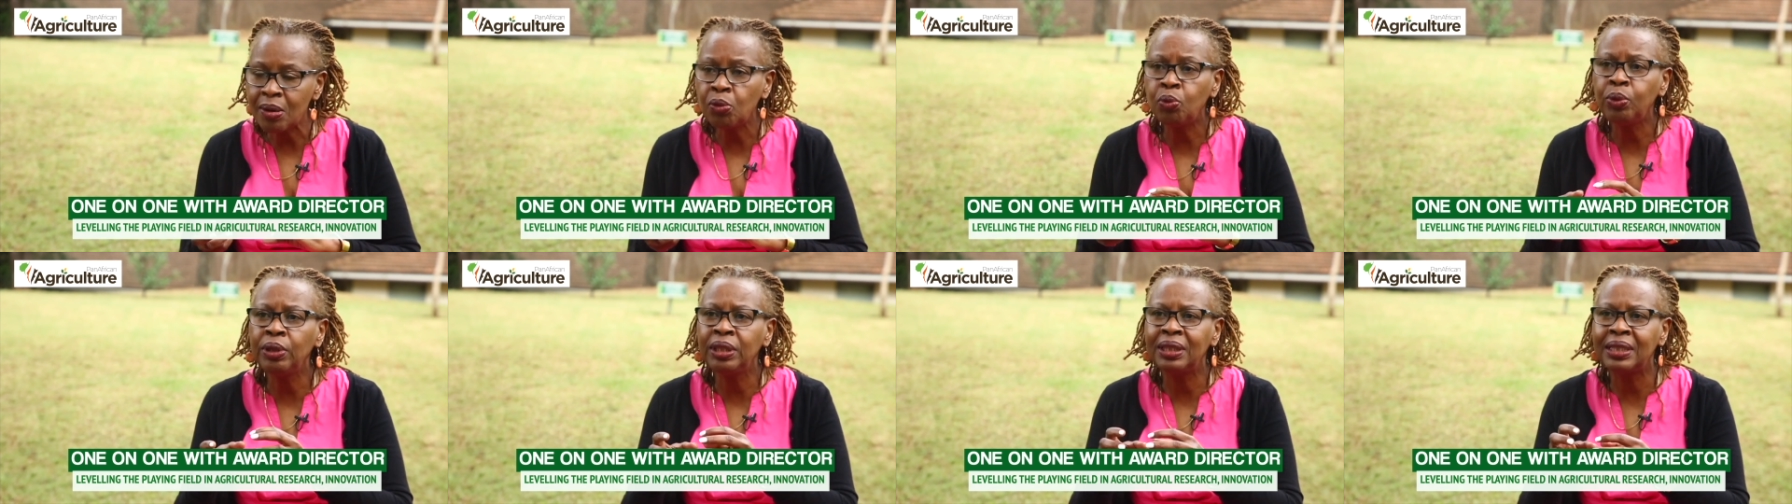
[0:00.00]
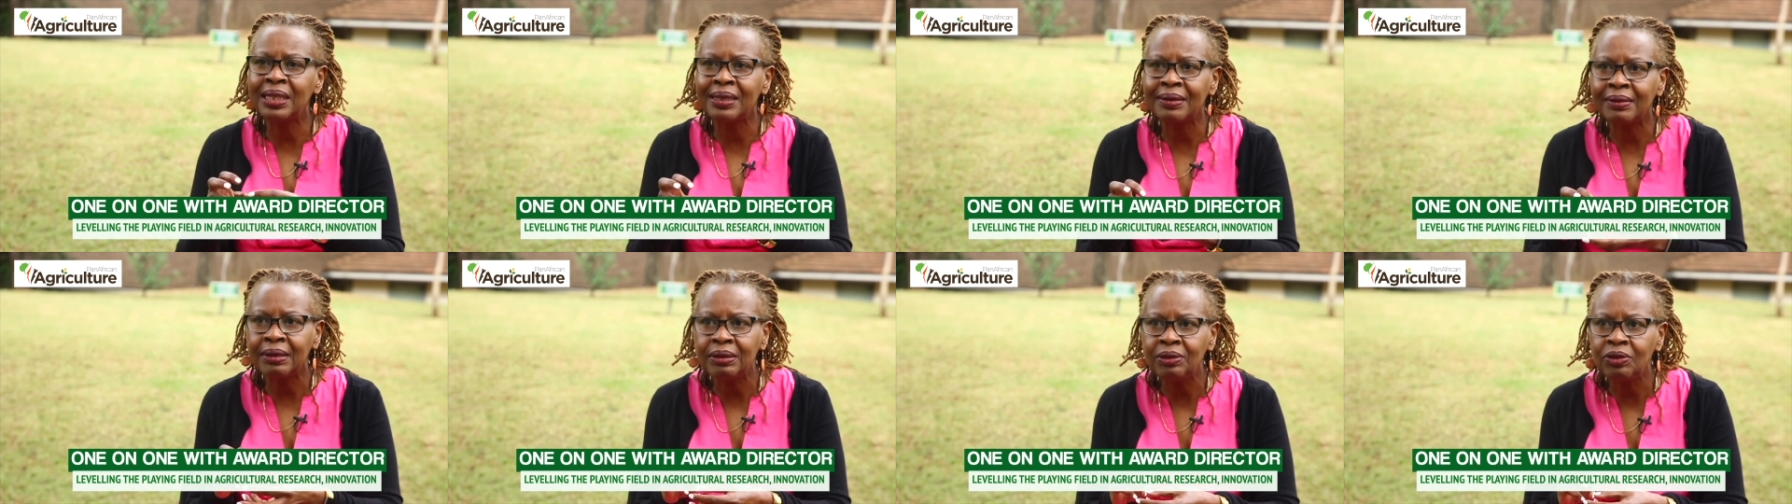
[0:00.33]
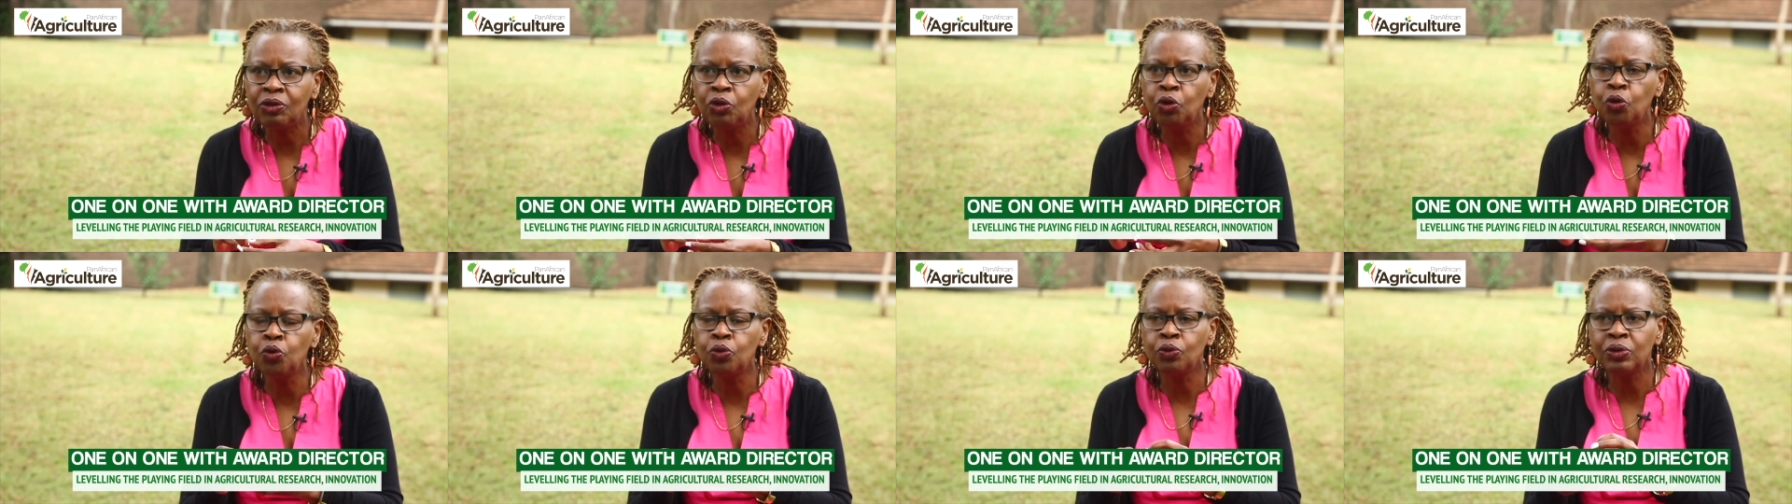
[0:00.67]
with
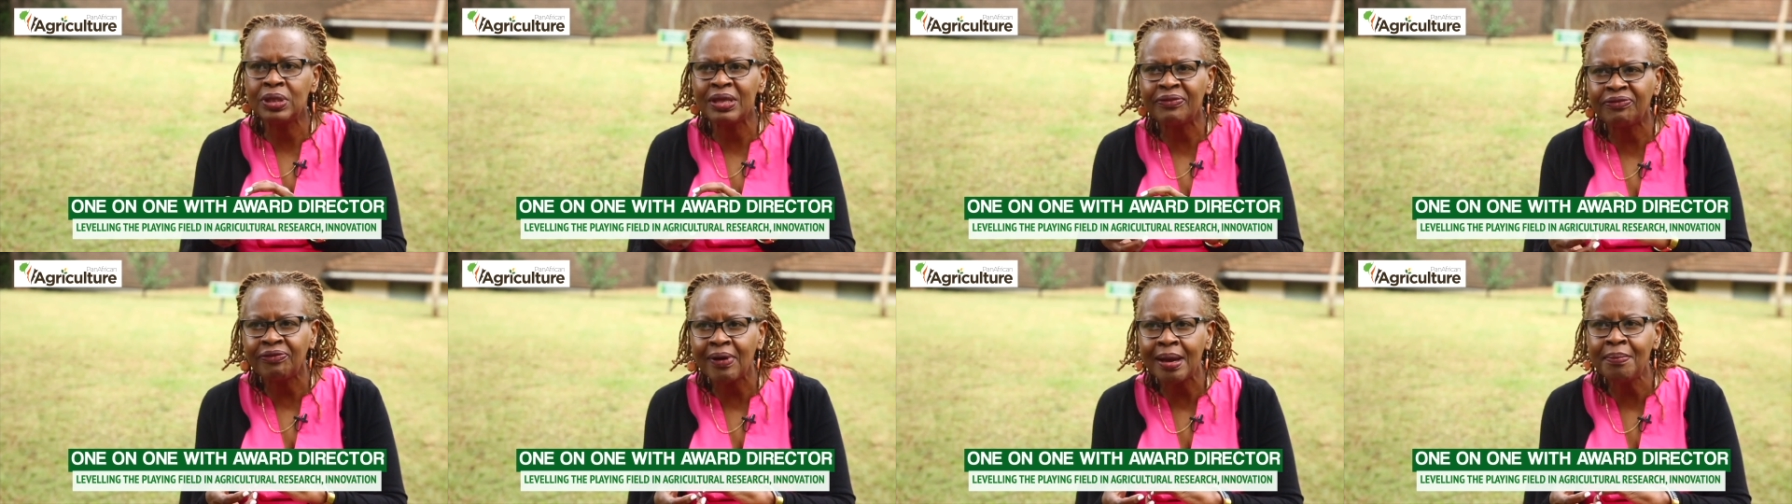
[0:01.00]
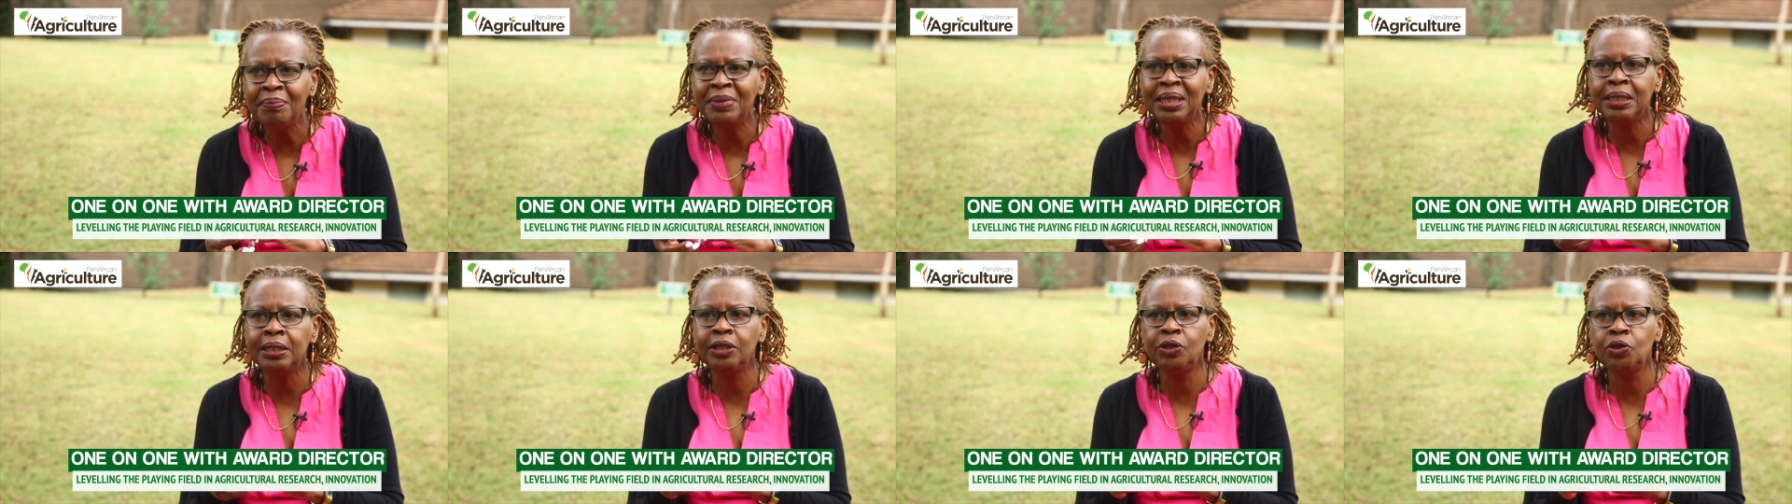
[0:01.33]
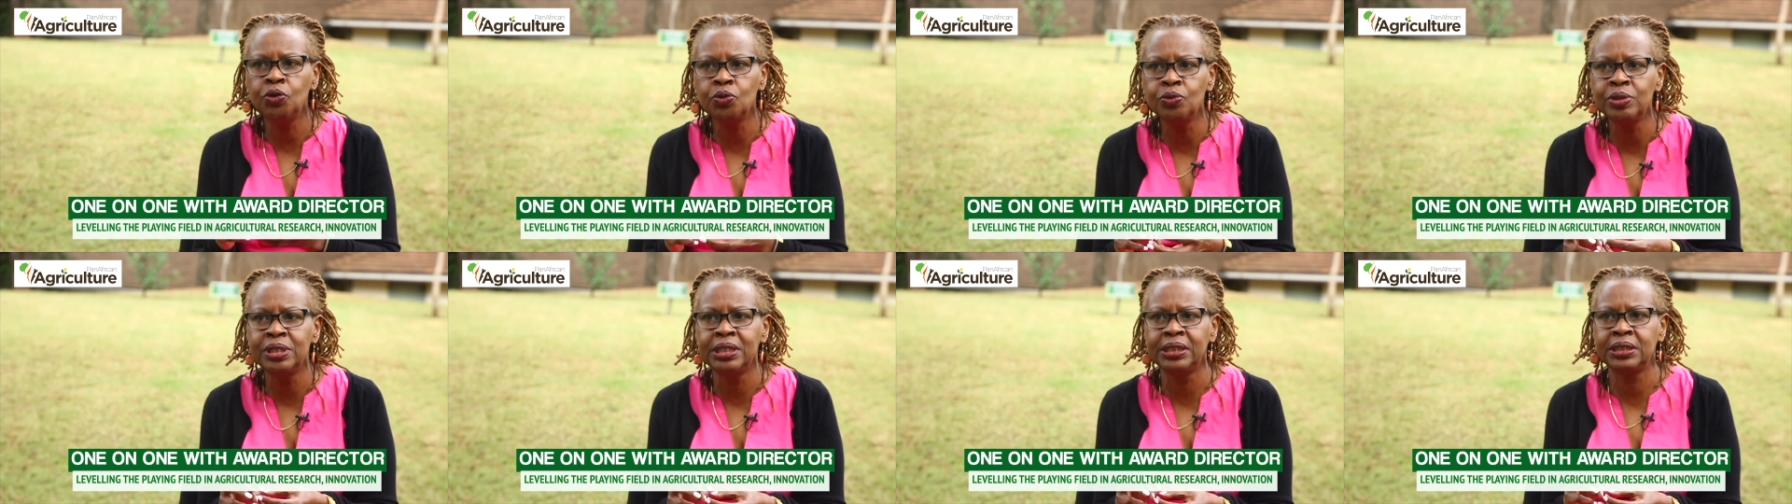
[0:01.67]
the family
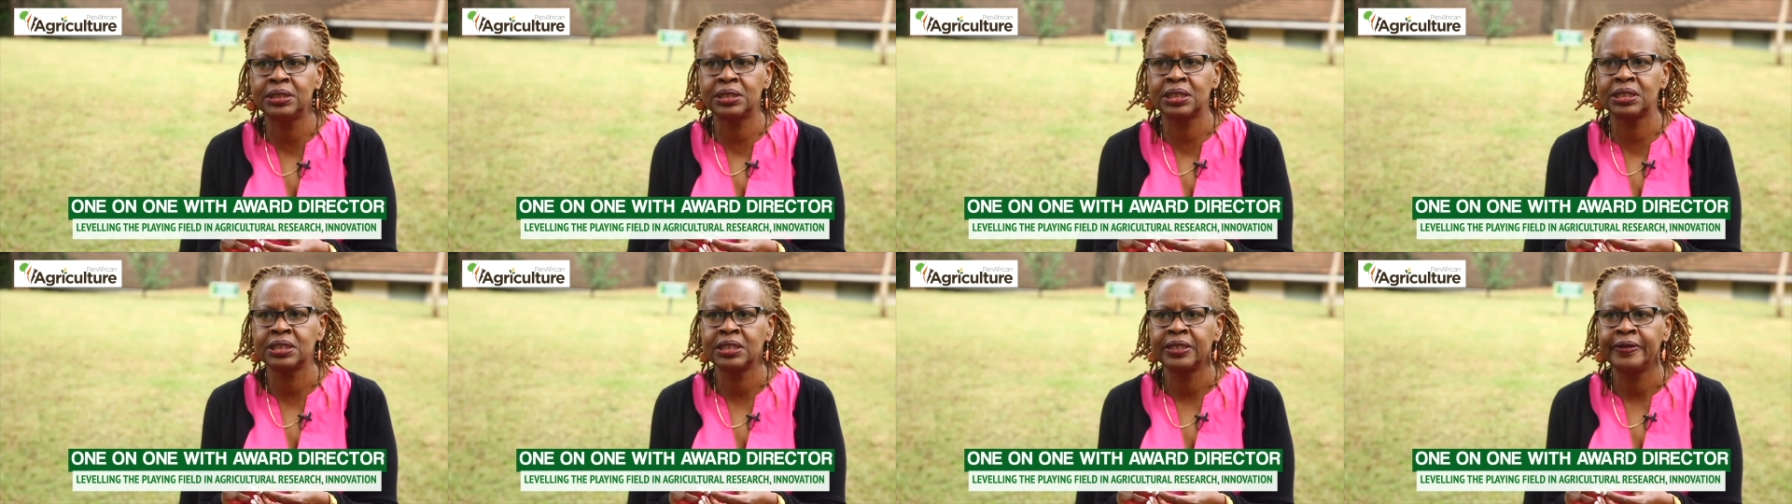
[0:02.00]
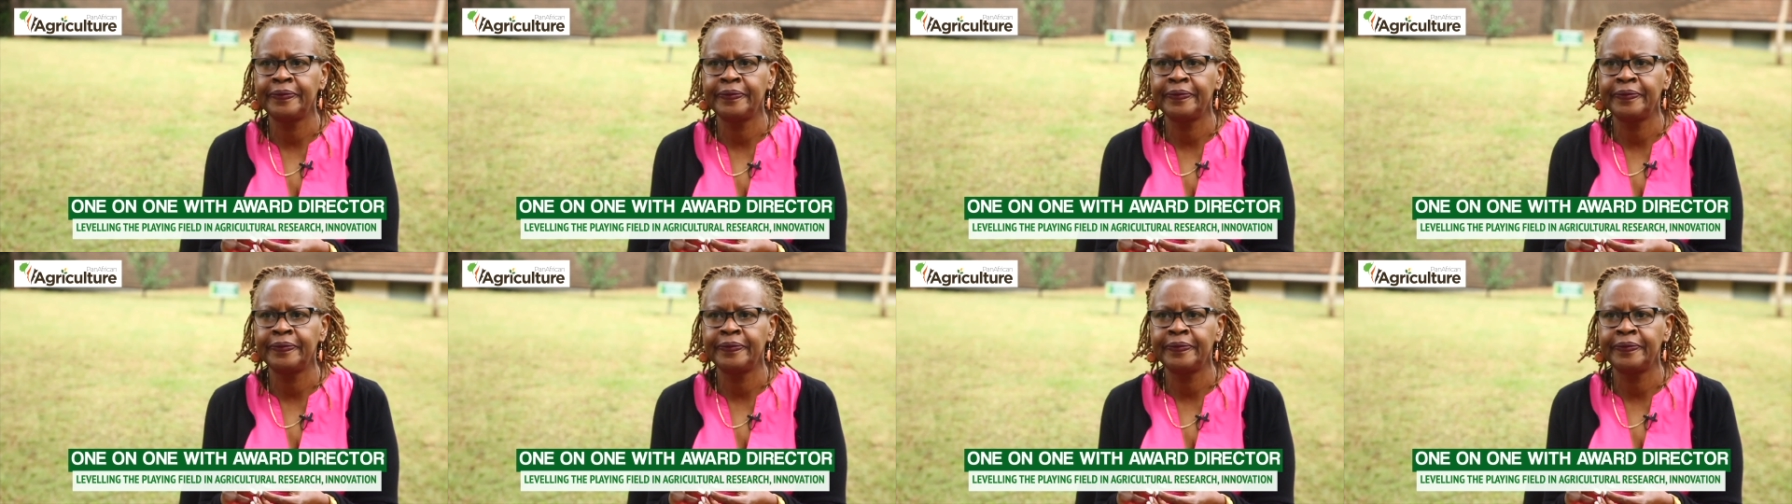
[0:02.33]
unit